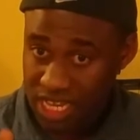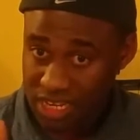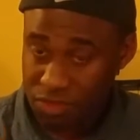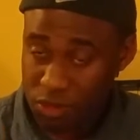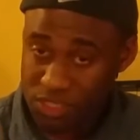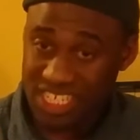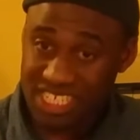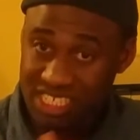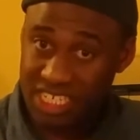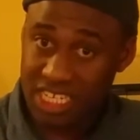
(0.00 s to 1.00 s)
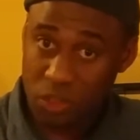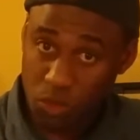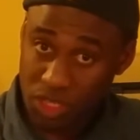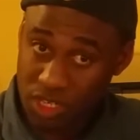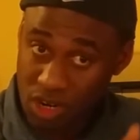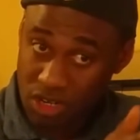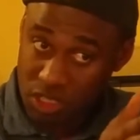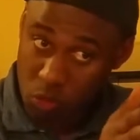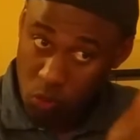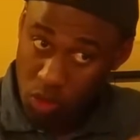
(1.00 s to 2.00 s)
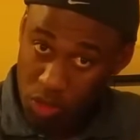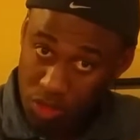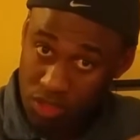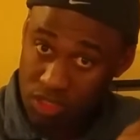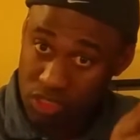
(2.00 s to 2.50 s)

And if those exceed what the car is worth